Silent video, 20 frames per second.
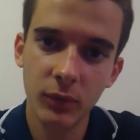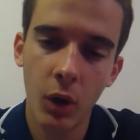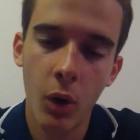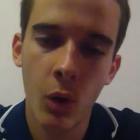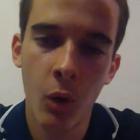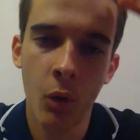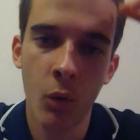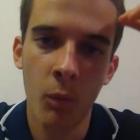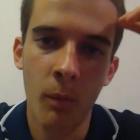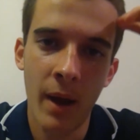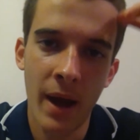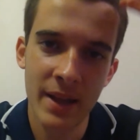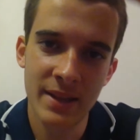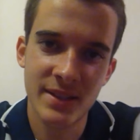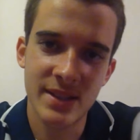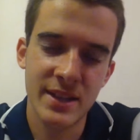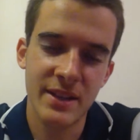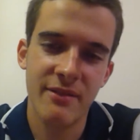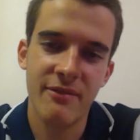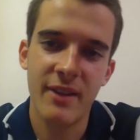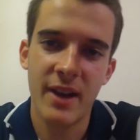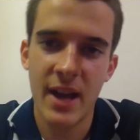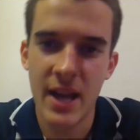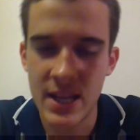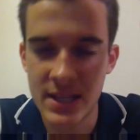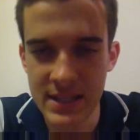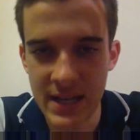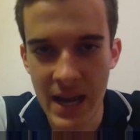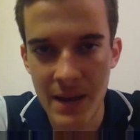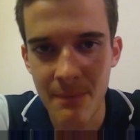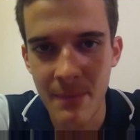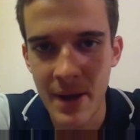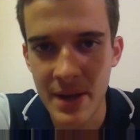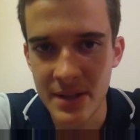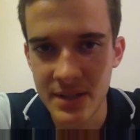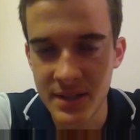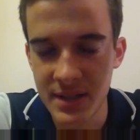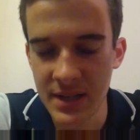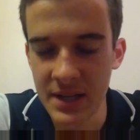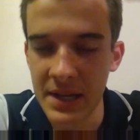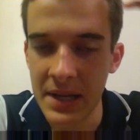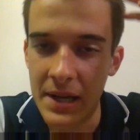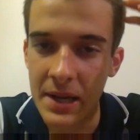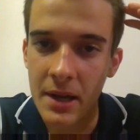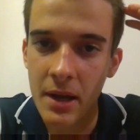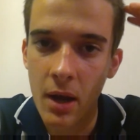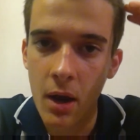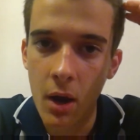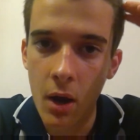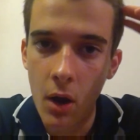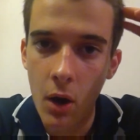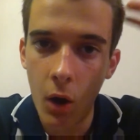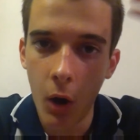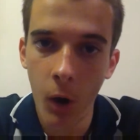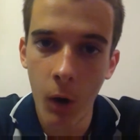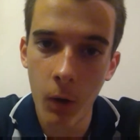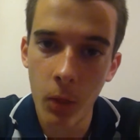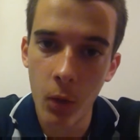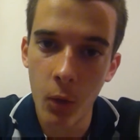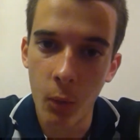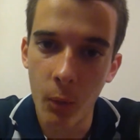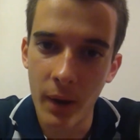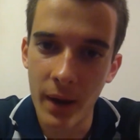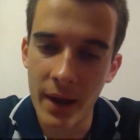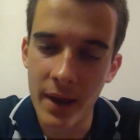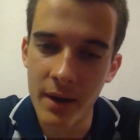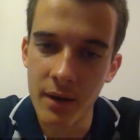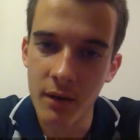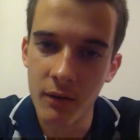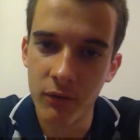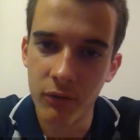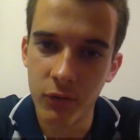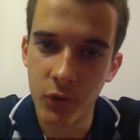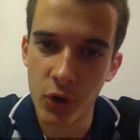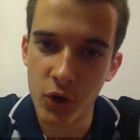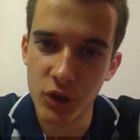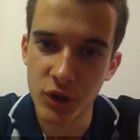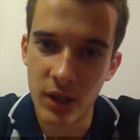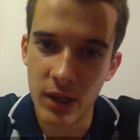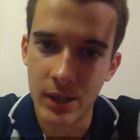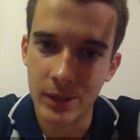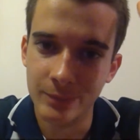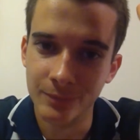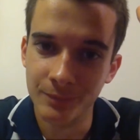all Man City fans and Man City on the win for,